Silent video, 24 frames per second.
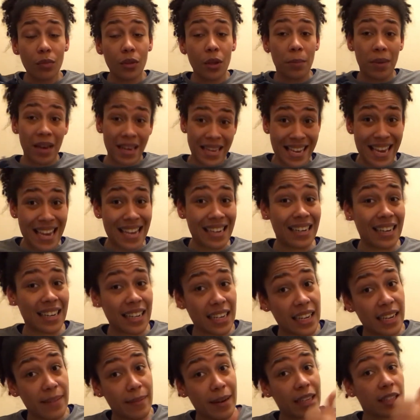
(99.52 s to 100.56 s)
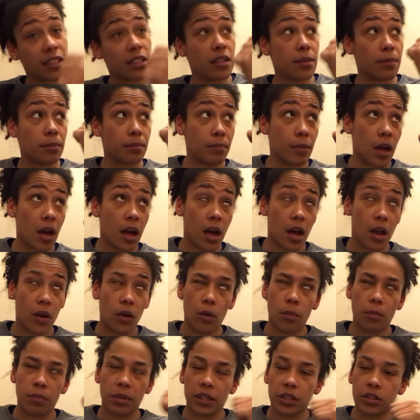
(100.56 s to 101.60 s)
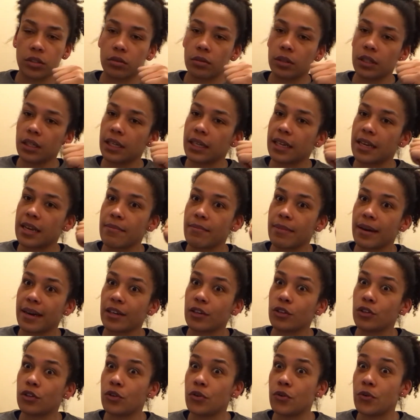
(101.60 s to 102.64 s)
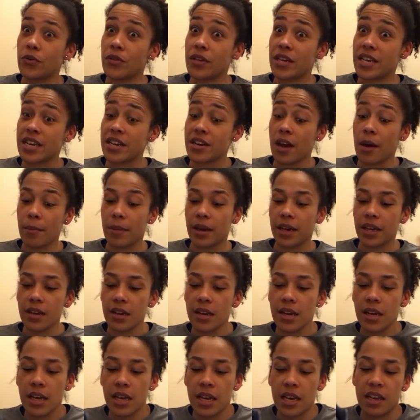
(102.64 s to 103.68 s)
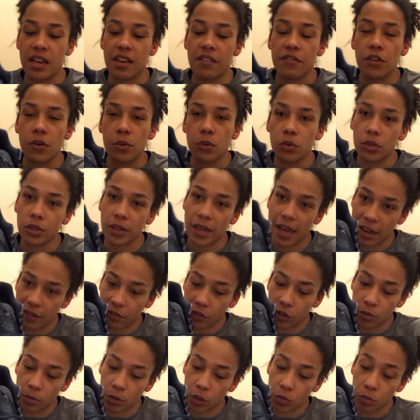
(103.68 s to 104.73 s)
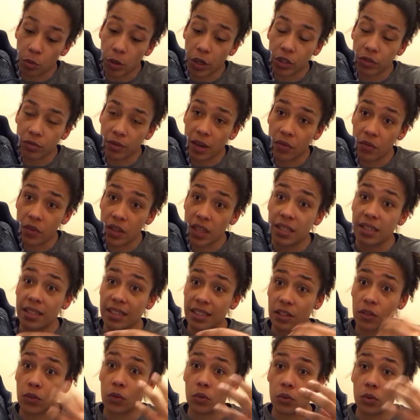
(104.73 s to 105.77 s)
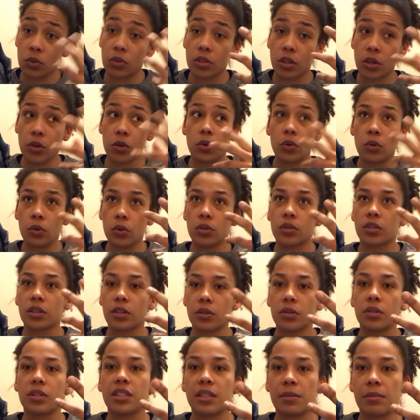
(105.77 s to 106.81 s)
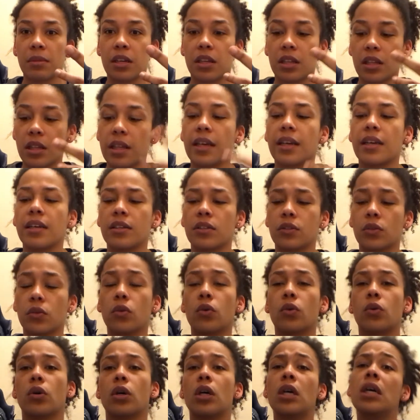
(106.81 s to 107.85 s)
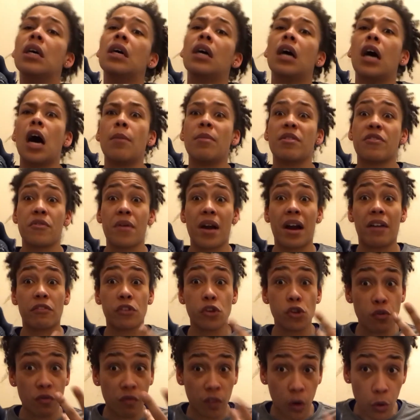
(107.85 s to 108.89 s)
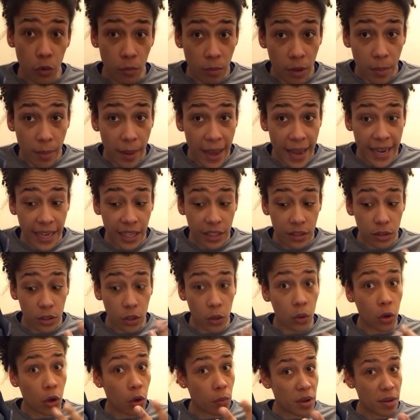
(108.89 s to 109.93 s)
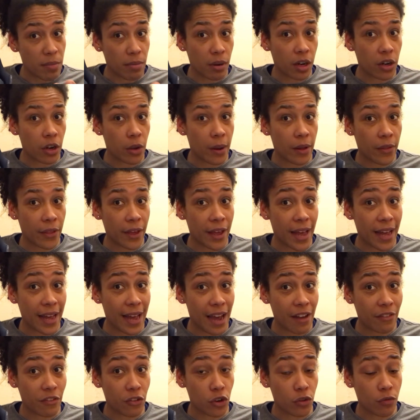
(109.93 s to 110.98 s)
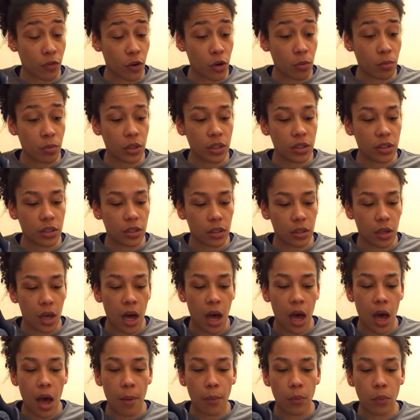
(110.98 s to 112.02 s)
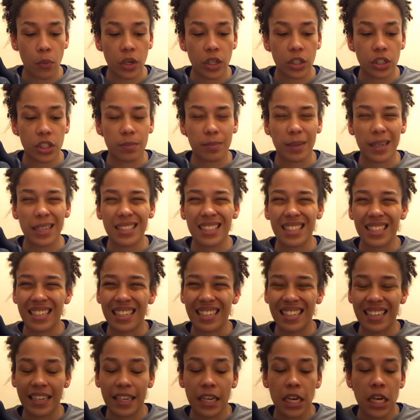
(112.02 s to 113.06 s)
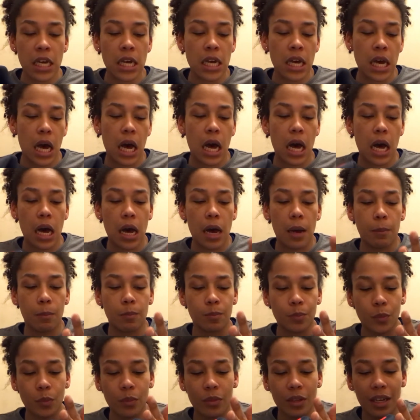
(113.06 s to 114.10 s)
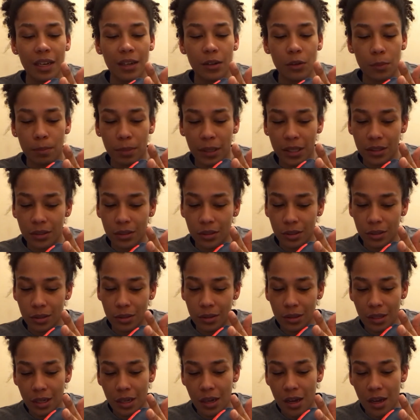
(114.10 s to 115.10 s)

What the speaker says: But again, linking back to the, not blistering, linking back to the numbing, if you also have too much pressure around this can also cause those similar things, or if you have neuroma pain. So a lot of people I know out there have neuromas, which is basically a little bundle